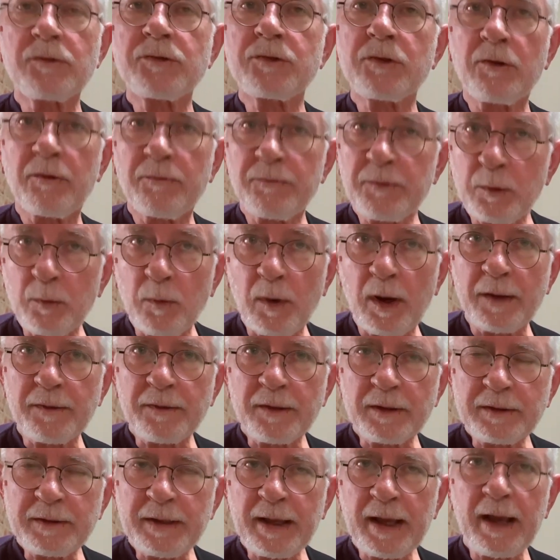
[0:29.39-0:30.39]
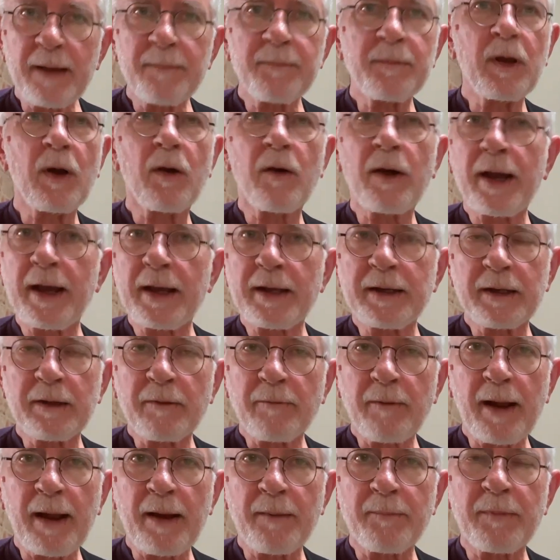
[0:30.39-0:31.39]
So if you want the tab, go ahead and
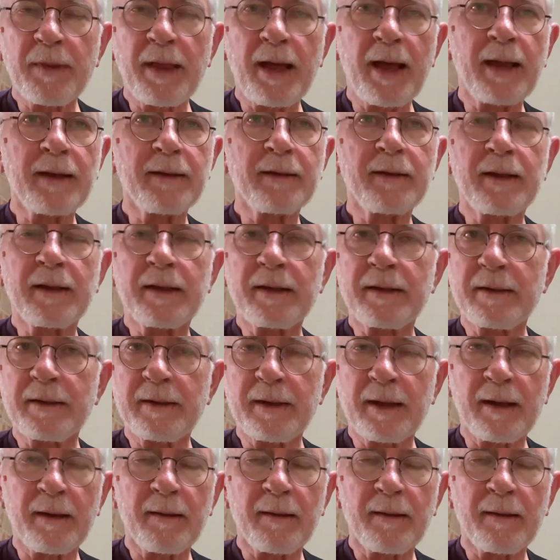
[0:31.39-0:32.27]
grab that and